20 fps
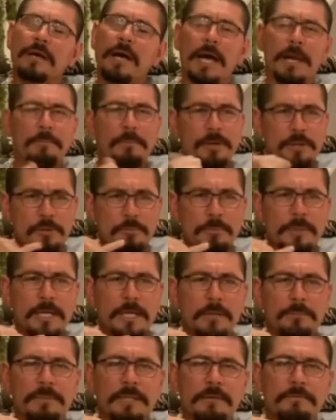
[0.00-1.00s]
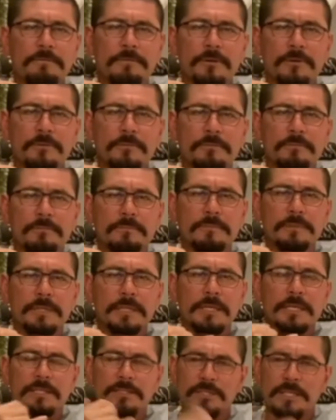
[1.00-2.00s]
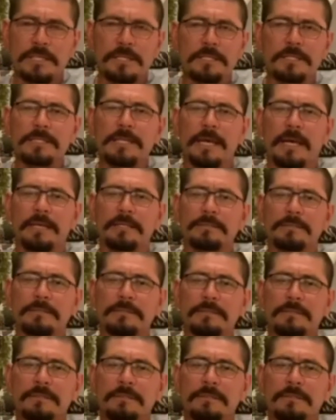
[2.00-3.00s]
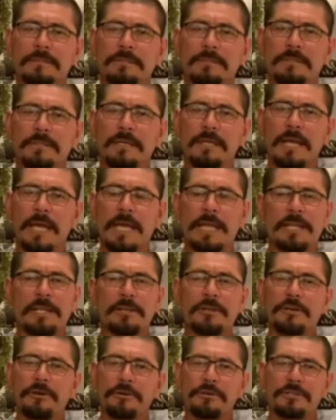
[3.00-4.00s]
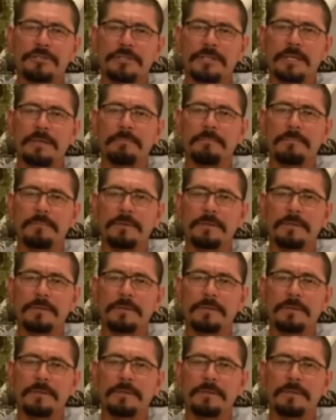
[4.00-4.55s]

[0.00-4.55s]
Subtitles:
I pray you pick up that phone, send a text, and encourage them.